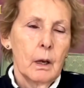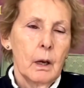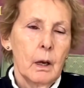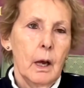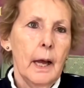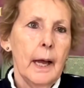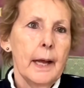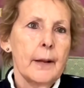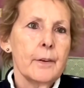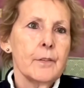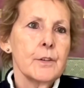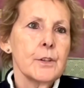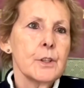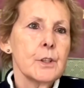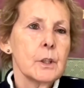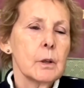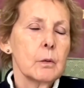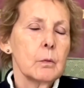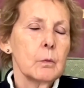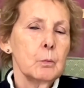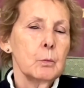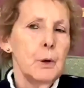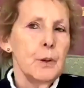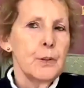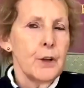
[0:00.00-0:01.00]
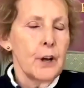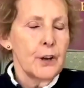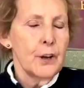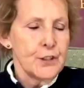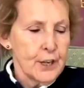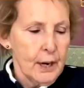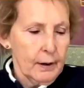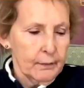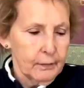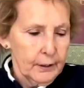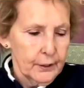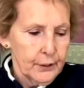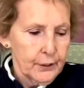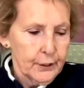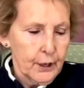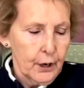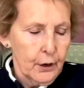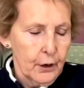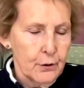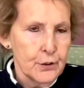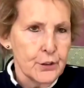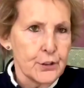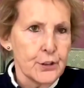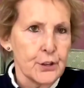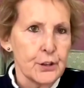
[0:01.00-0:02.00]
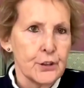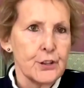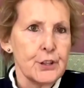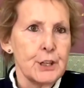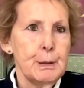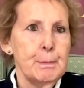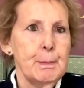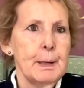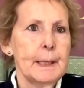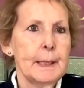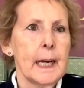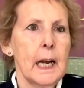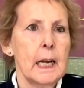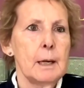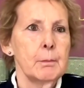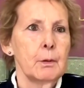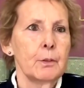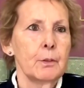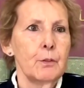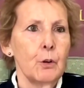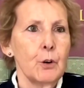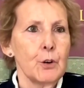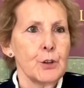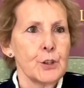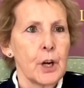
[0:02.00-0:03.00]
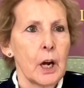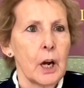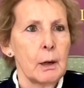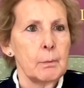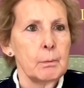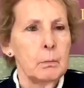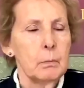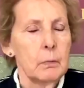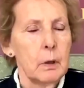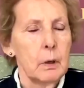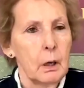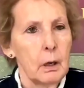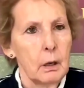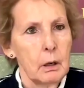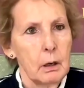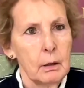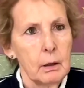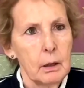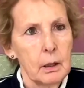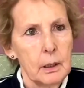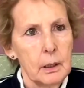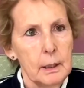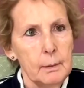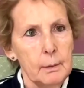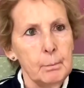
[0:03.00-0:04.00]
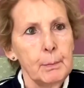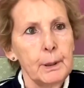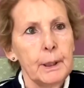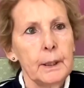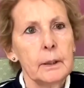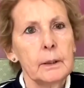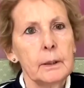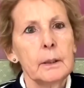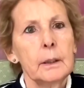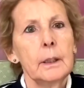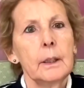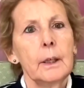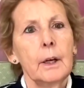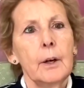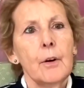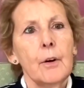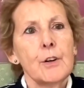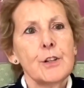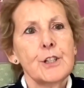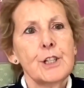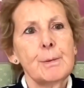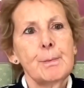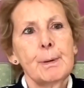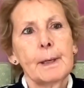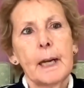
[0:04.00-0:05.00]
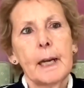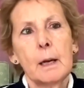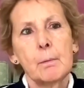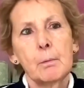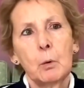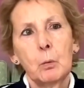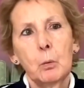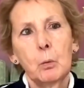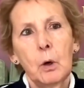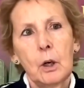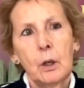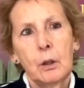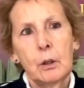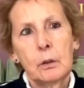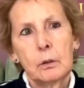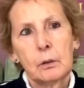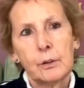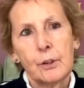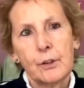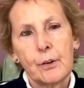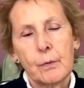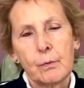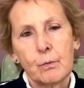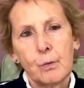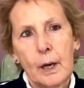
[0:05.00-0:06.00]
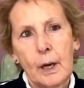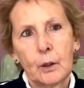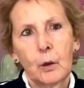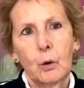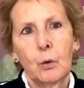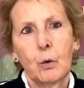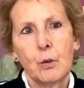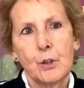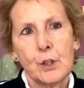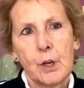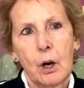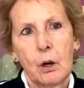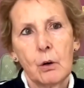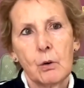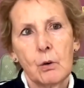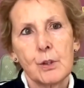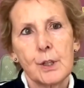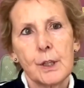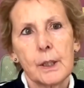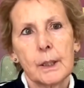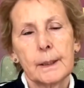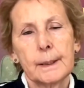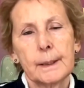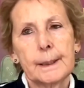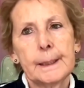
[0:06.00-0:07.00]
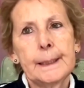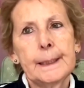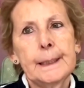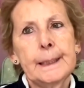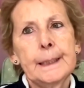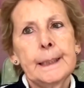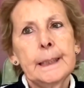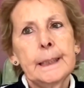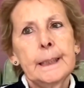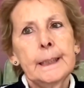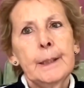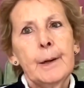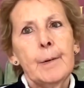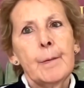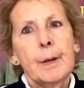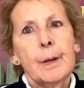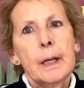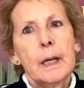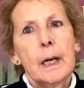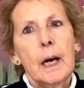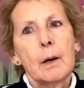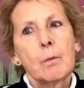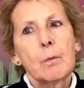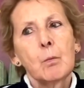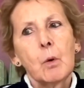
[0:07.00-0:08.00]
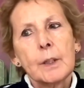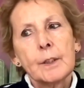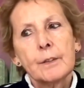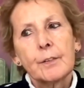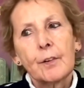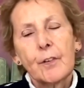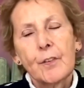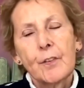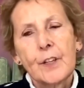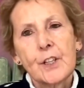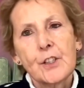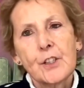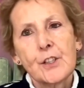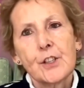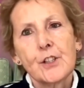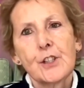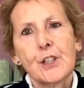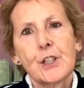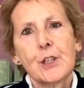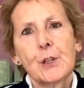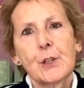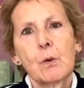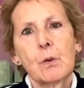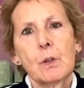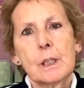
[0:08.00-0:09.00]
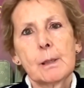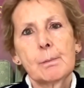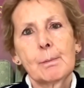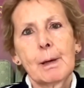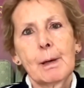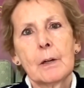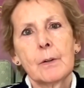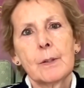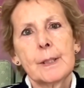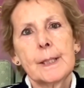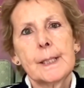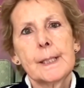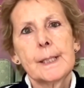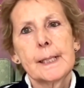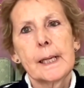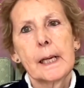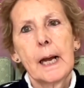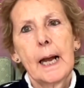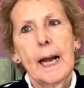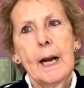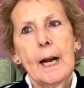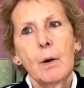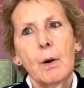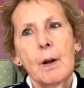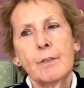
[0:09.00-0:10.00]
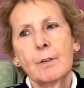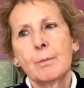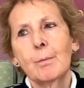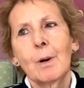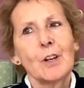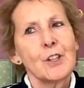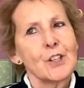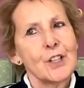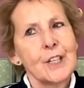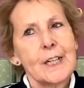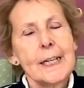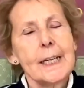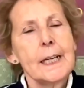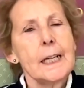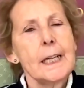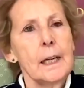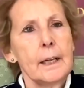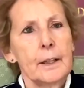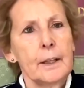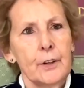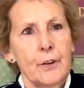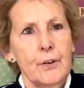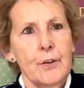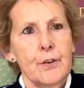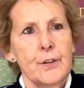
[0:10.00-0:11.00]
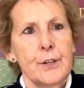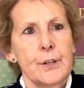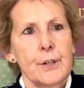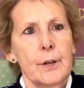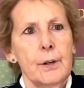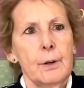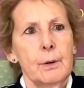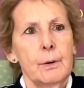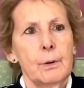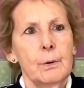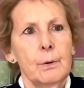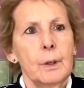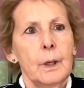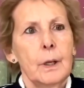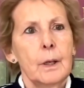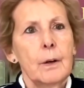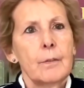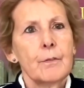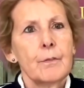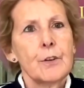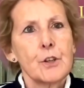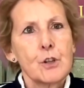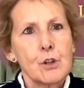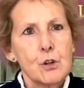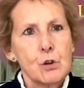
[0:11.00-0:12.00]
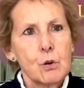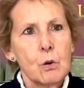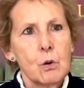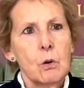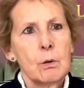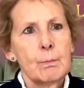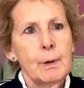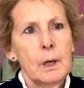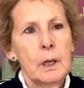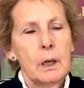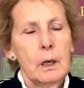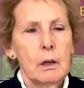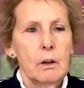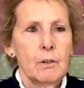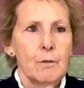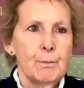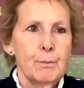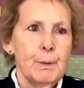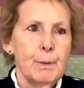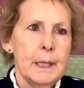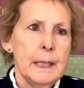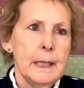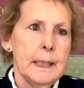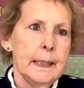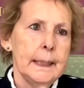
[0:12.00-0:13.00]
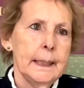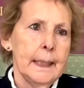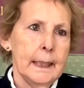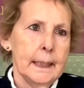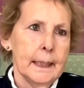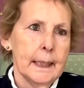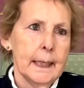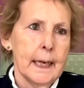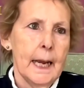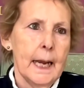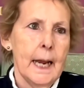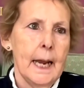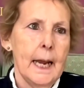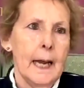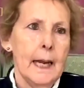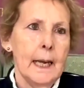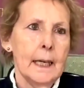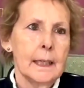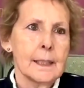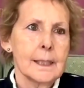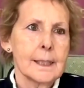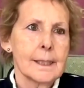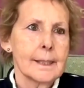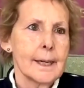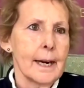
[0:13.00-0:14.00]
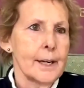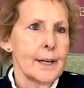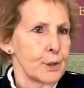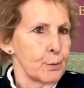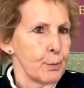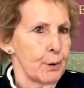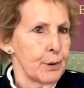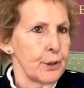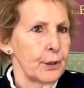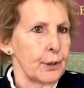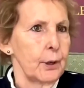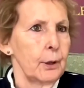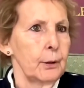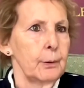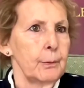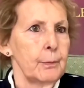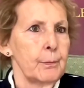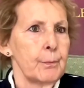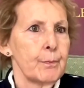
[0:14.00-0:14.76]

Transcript: And with her javelin coach, she became a 4-time Olympian. She became a world record holder. And one of the things that she talks about is that however much healing you do, the trauma of being in care stays with you.